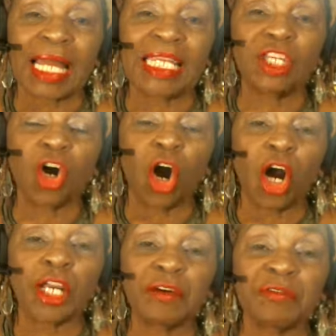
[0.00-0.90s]
And in
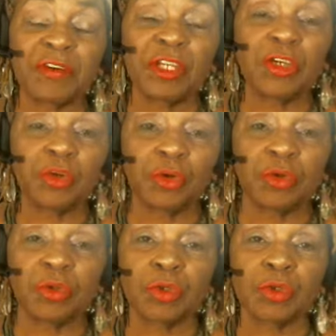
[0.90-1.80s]
order for
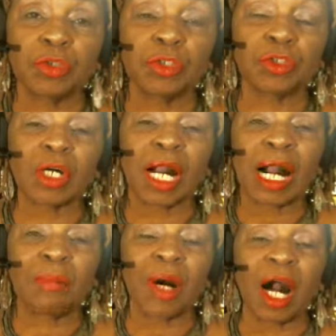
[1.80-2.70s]
you to
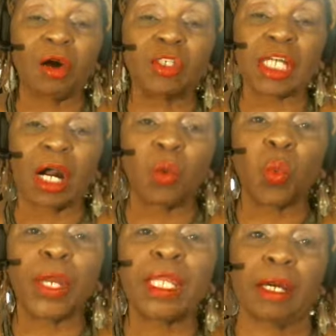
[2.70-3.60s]
come out a
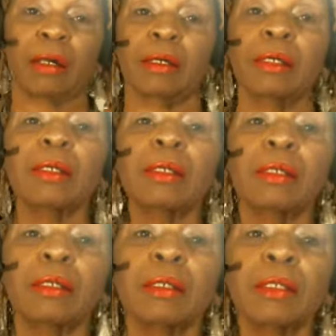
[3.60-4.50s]
winner,
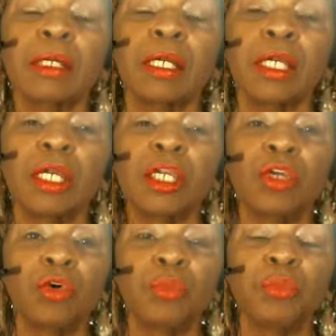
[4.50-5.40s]

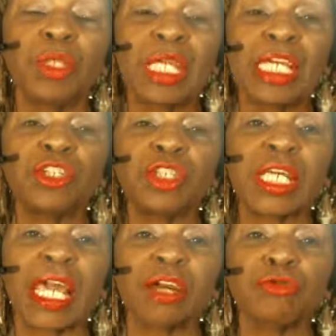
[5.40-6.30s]
you need to
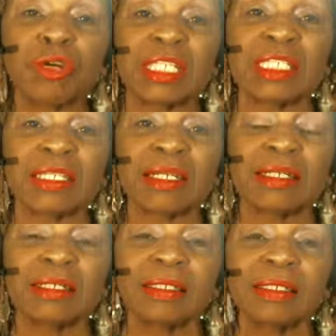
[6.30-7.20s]
take
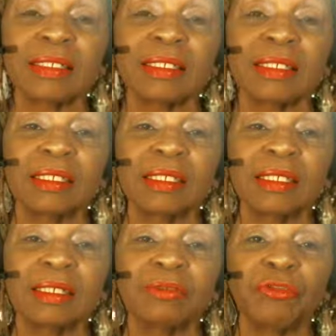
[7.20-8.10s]
risk
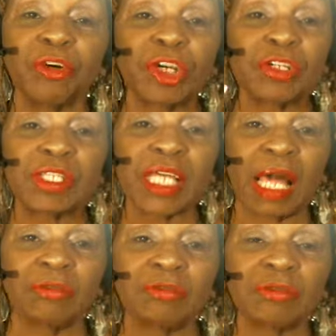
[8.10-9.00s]
for
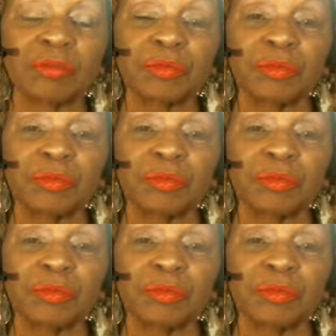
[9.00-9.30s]
yourself.